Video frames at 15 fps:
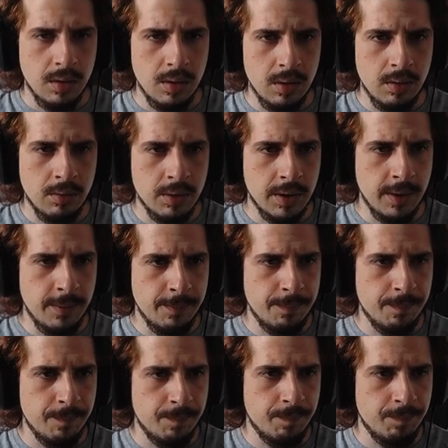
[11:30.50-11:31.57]
Okay.
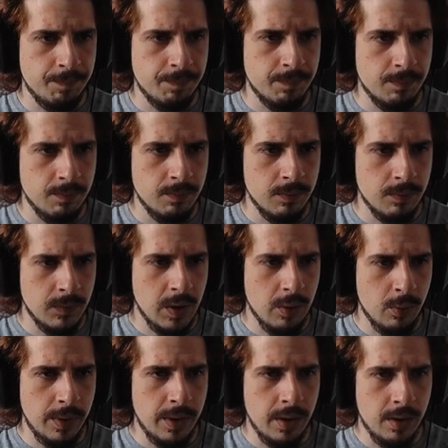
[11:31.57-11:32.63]

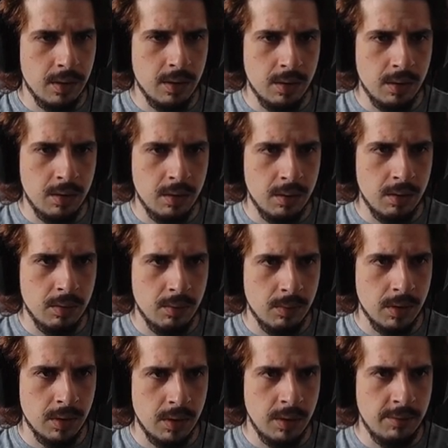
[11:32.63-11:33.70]
Where, uh, where
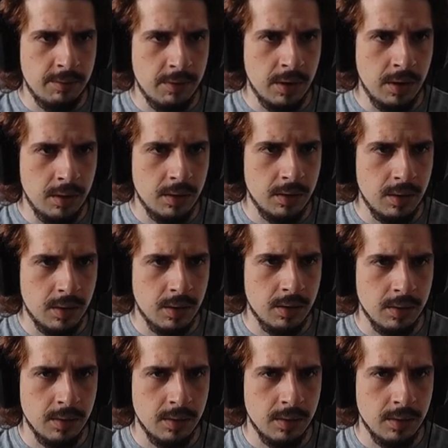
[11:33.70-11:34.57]
delivery? There.